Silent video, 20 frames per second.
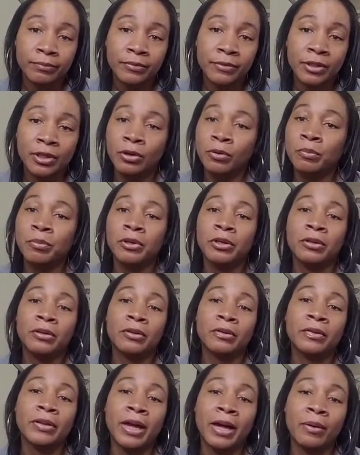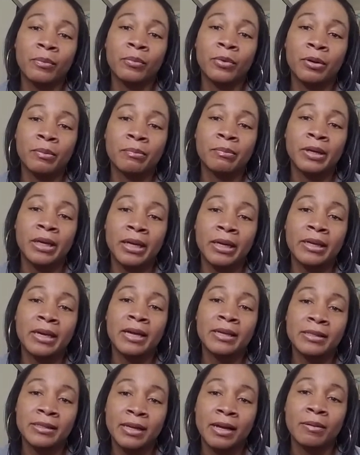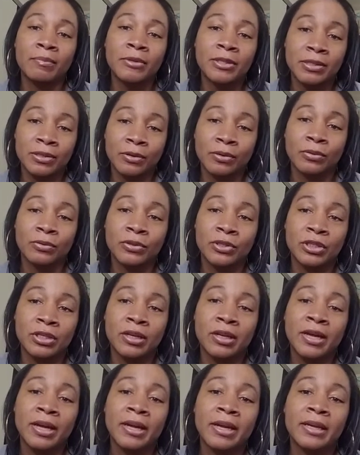Don't pull that with me. Yes, I'm a soldier.